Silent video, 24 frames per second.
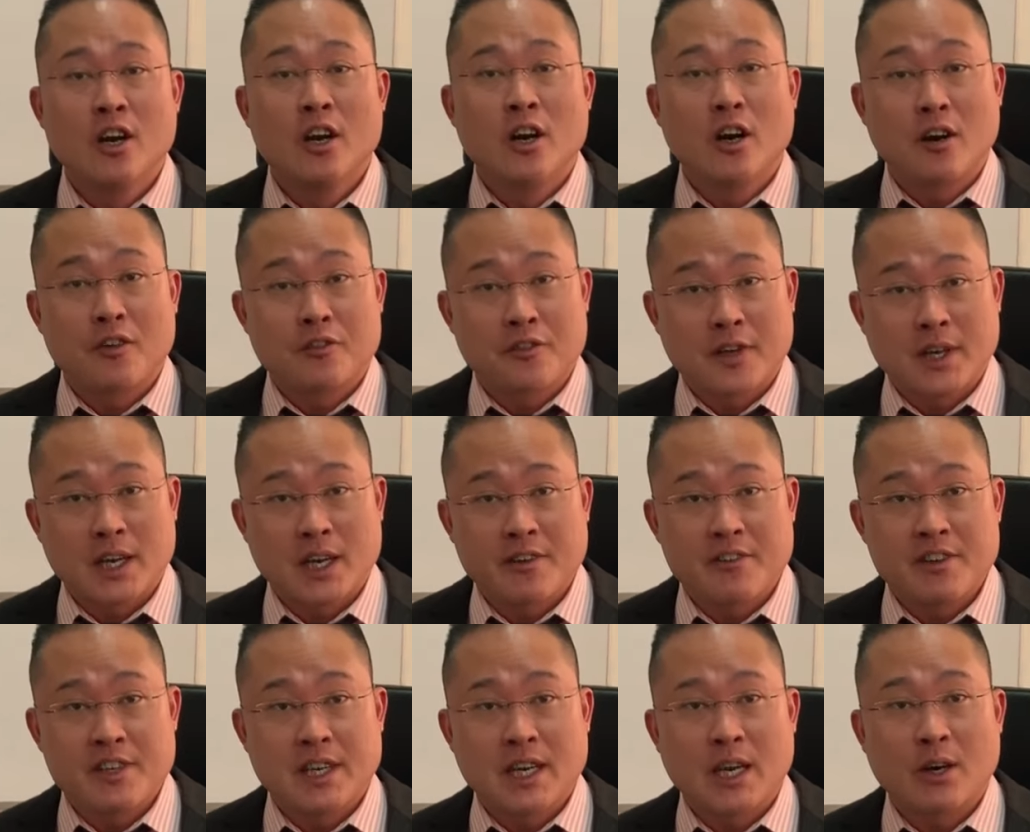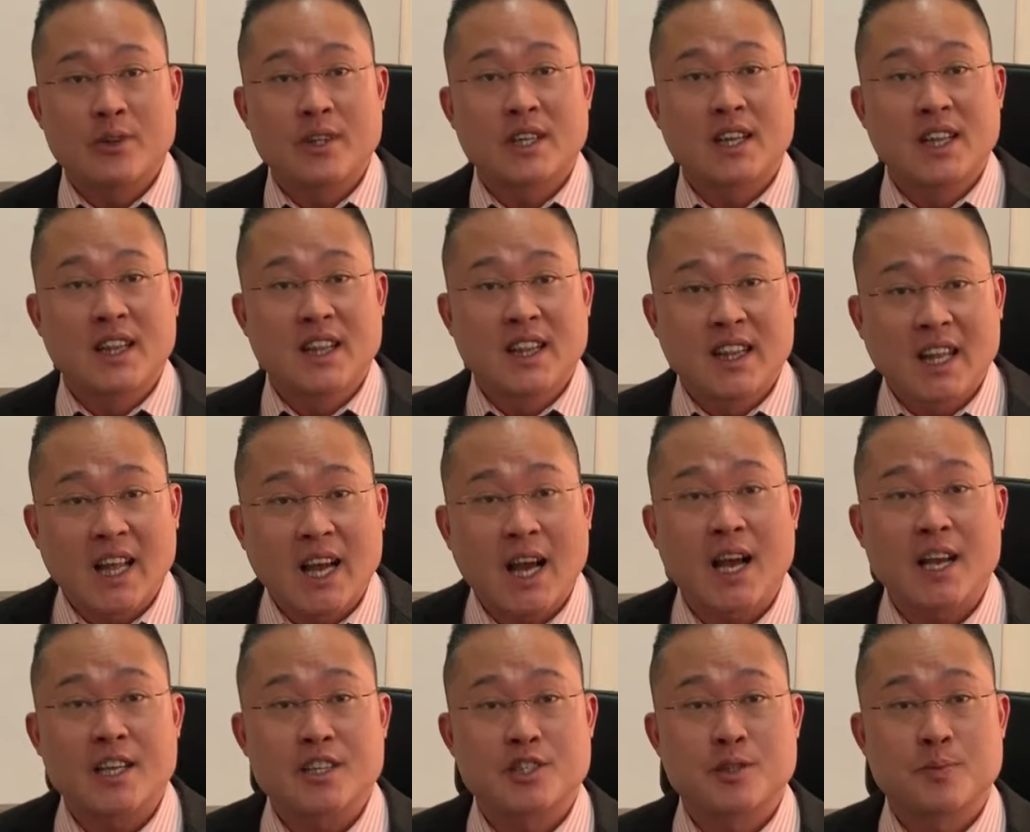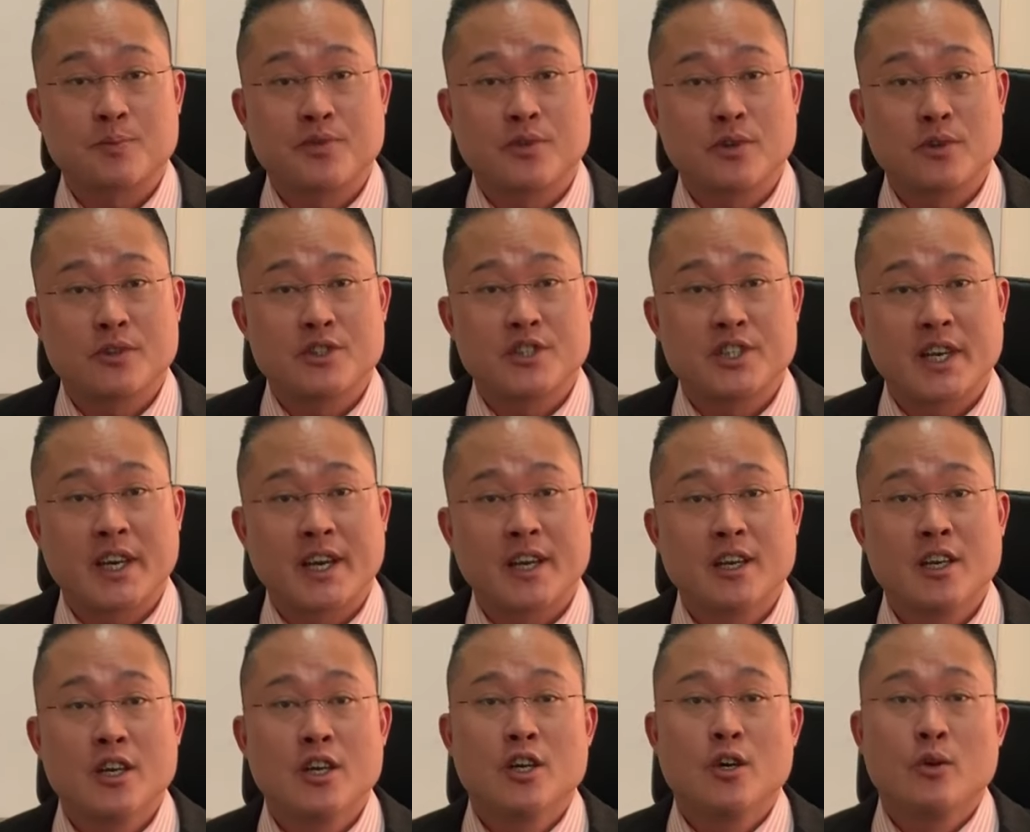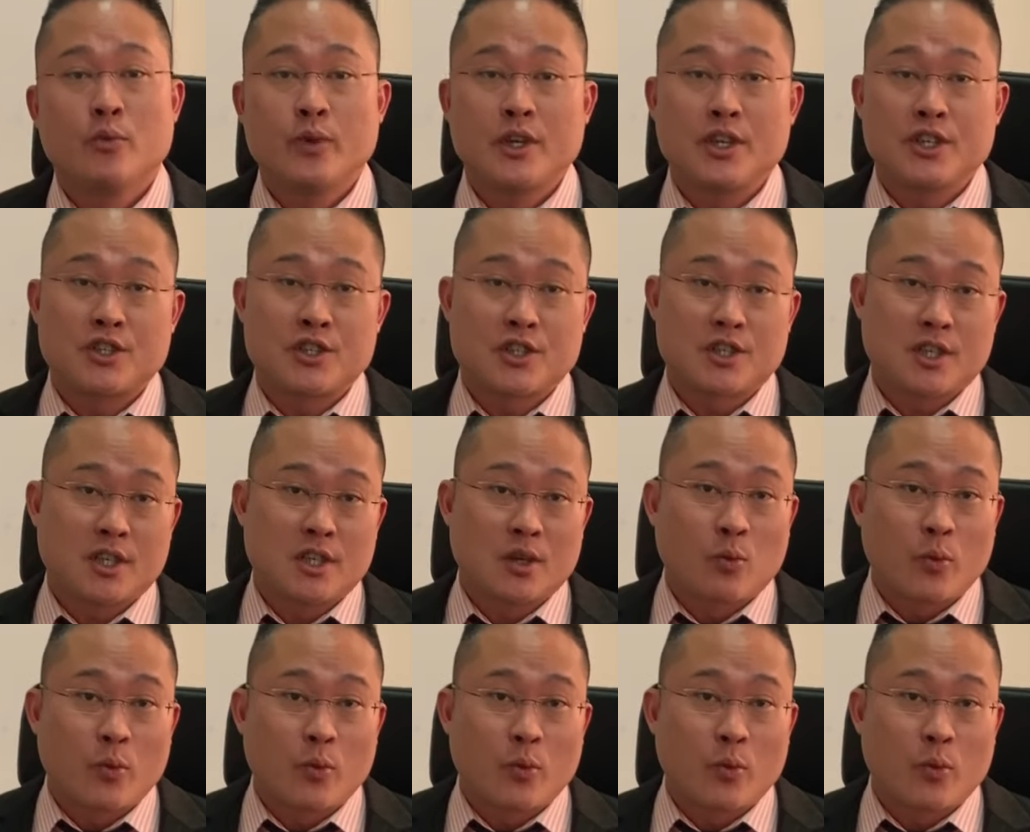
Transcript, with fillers: of carrying out a large project which uh,